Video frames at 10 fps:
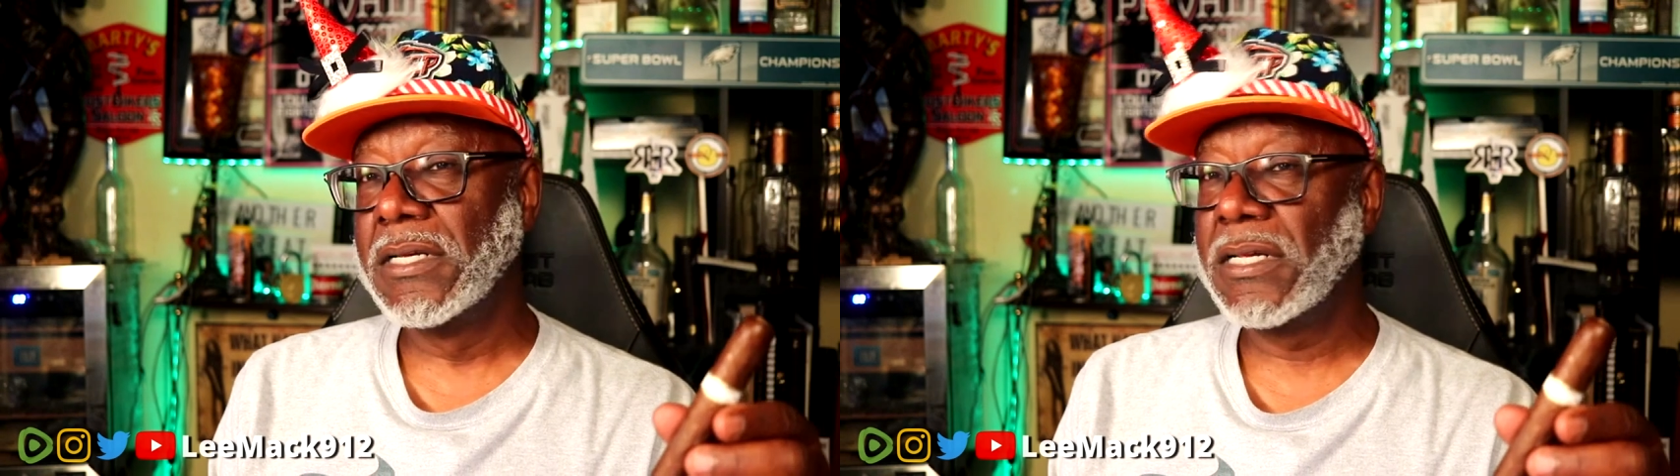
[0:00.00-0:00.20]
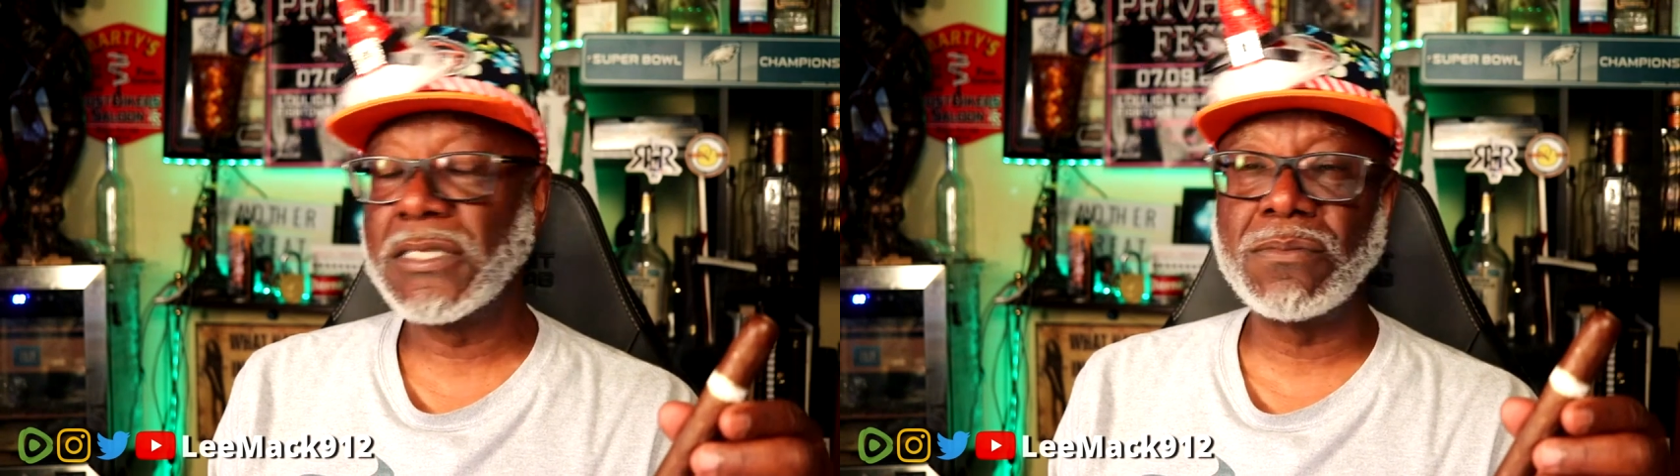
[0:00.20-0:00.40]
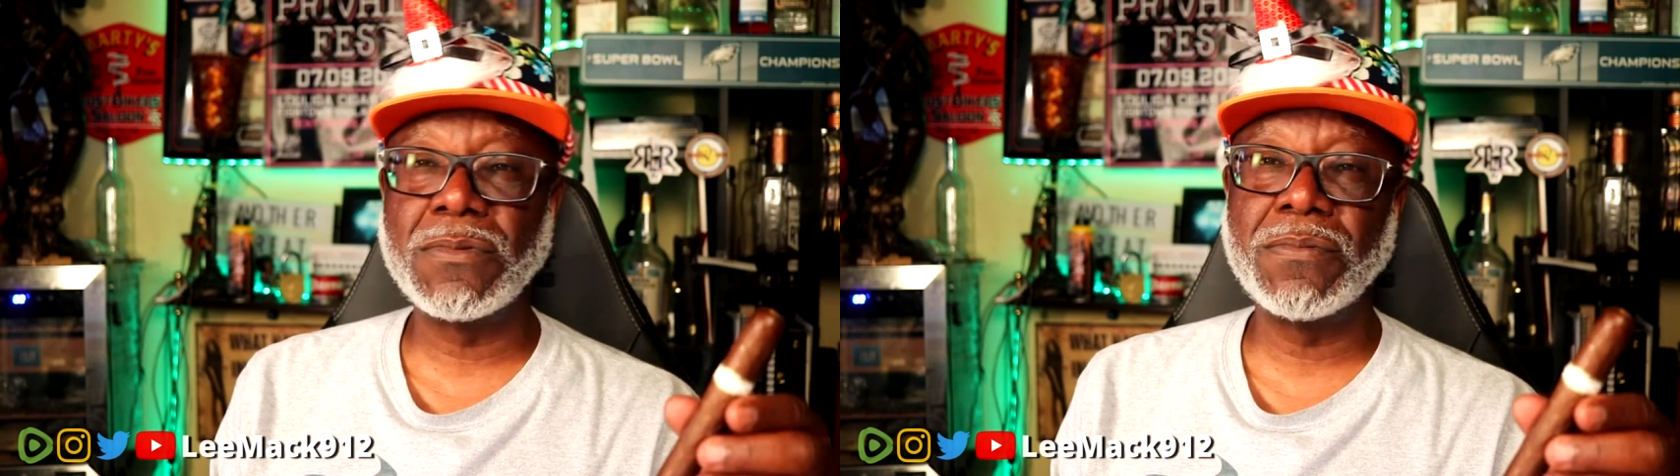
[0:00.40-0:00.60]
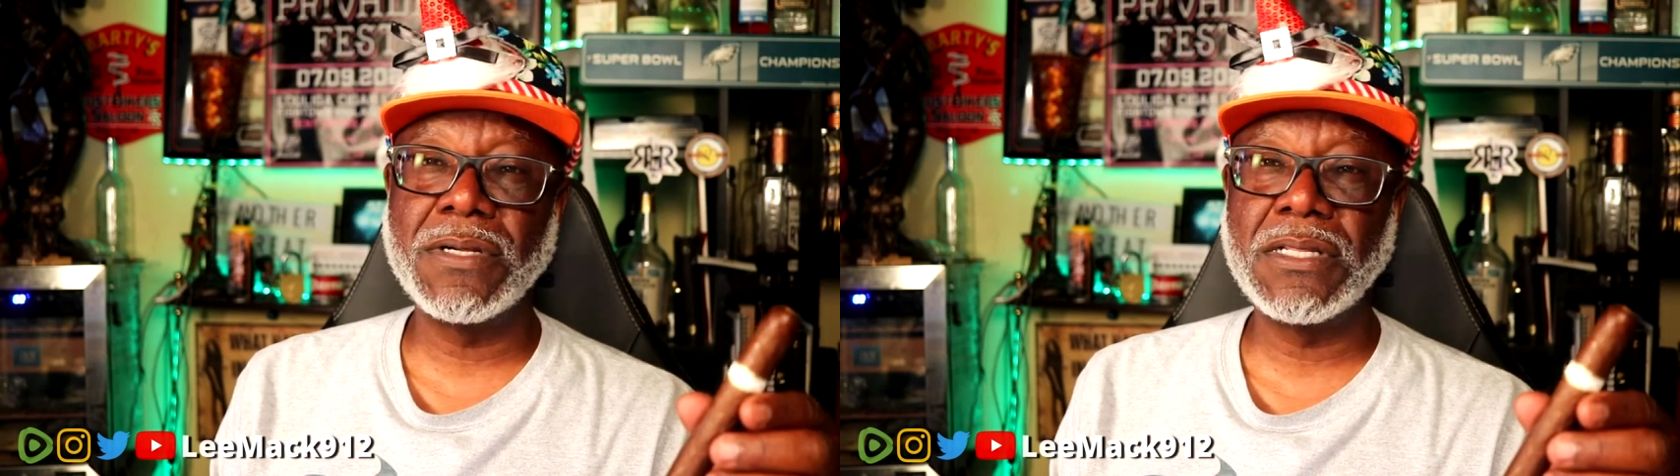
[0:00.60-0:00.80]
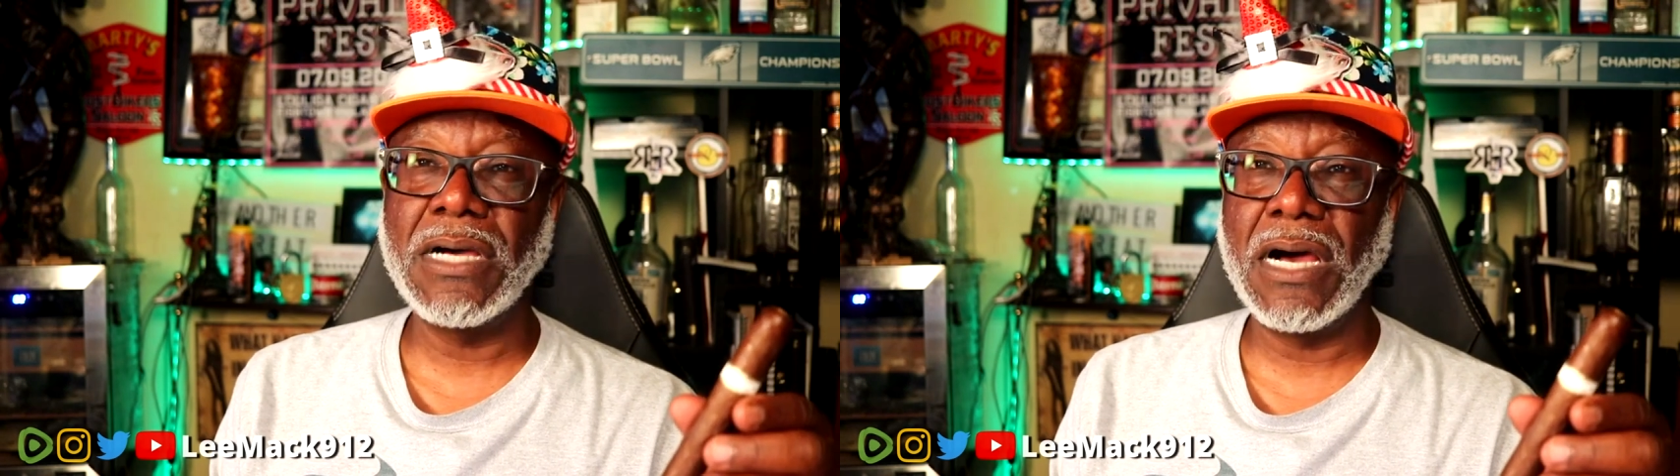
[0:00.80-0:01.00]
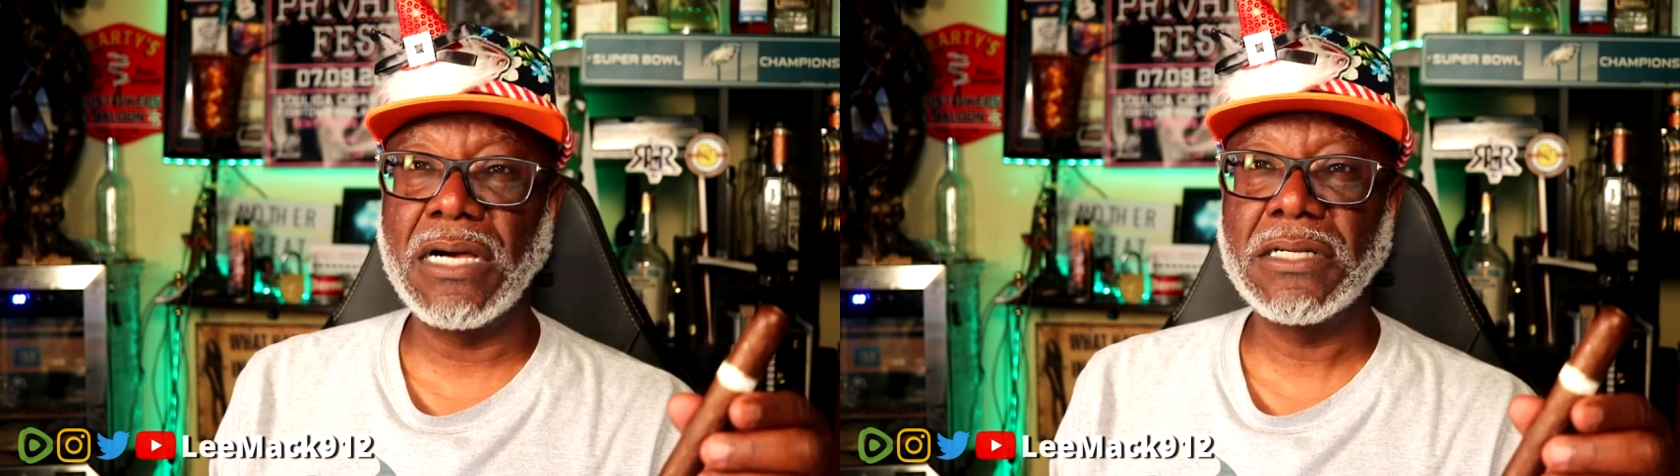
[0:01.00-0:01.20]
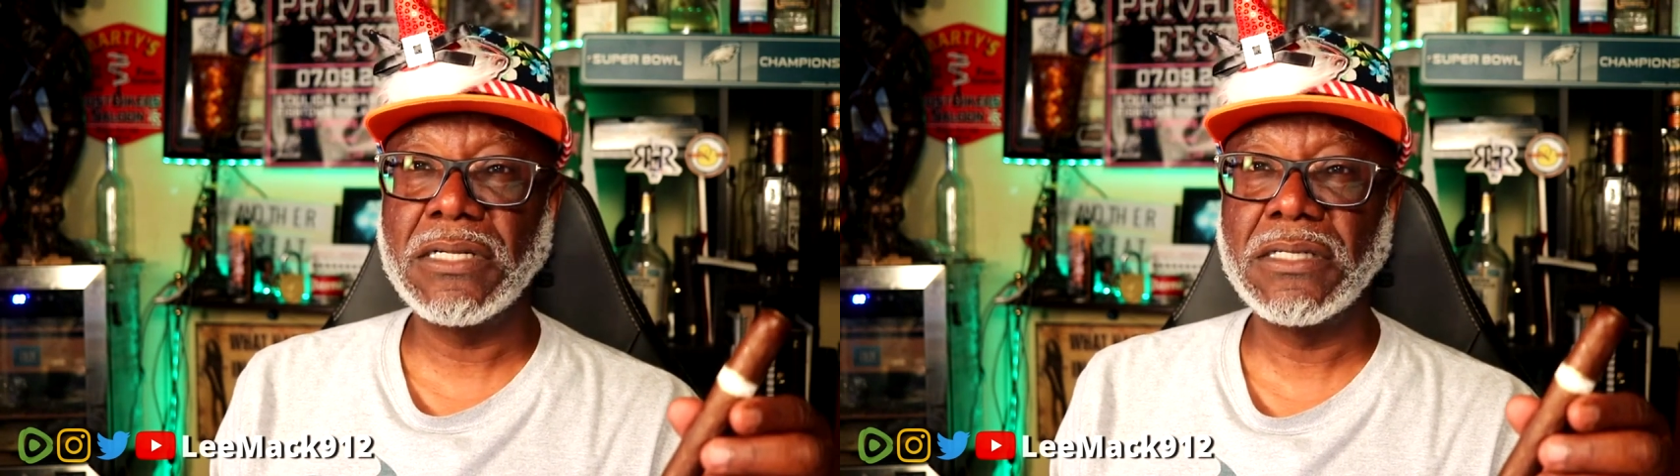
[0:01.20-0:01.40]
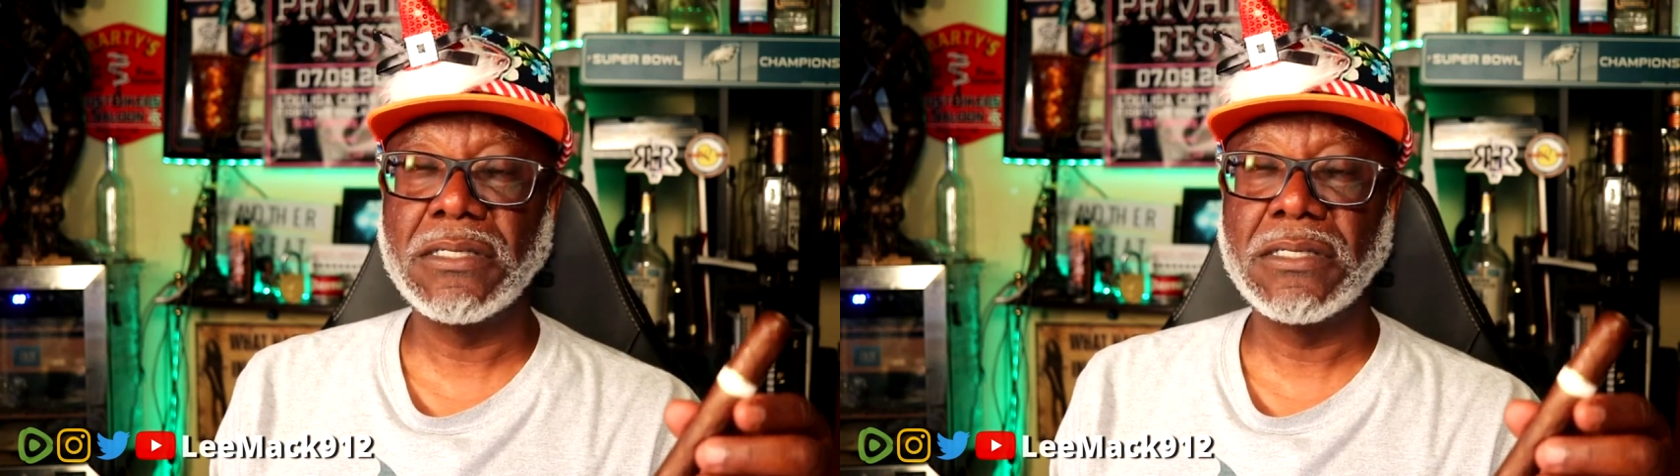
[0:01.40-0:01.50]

that's my brother Ock.